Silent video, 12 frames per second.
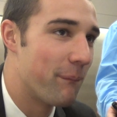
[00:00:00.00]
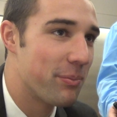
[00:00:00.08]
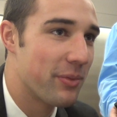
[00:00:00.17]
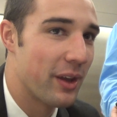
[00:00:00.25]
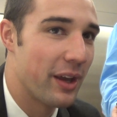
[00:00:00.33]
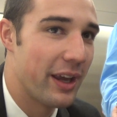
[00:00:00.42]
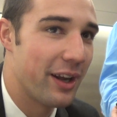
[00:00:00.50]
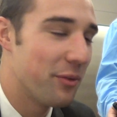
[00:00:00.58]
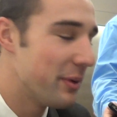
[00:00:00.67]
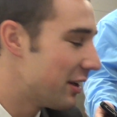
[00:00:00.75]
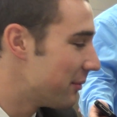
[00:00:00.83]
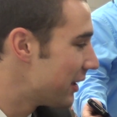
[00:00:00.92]
Yep.
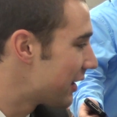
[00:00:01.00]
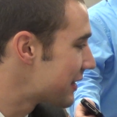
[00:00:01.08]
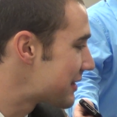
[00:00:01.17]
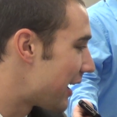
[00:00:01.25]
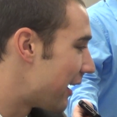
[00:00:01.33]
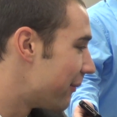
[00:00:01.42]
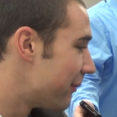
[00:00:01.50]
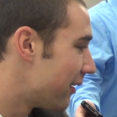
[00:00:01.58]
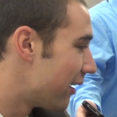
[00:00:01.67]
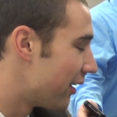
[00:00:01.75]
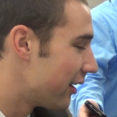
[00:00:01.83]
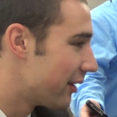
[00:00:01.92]
It'll be a good time.
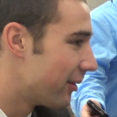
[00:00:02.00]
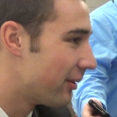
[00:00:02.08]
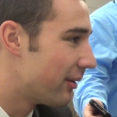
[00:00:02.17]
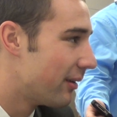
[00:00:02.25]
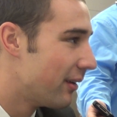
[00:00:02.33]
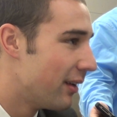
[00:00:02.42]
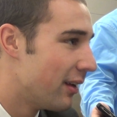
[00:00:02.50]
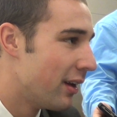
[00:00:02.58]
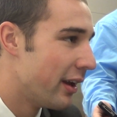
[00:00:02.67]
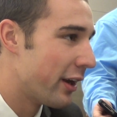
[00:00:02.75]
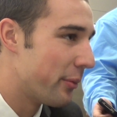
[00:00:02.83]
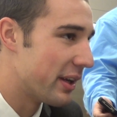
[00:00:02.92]

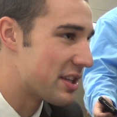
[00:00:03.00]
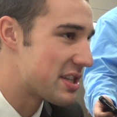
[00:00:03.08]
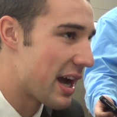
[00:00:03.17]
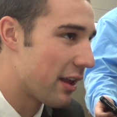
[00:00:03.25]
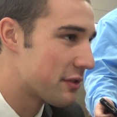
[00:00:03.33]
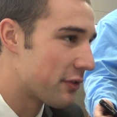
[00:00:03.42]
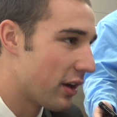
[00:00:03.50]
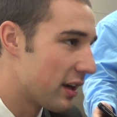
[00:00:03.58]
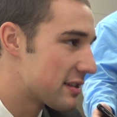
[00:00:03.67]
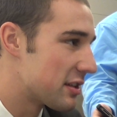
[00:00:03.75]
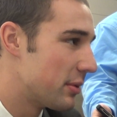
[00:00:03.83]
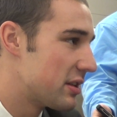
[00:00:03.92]
It'll be a challenge for
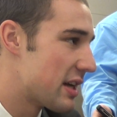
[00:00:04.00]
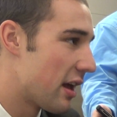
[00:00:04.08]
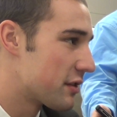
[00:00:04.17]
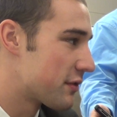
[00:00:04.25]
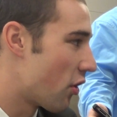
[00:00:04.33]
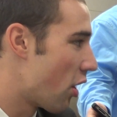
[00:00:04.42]
us and a challenge for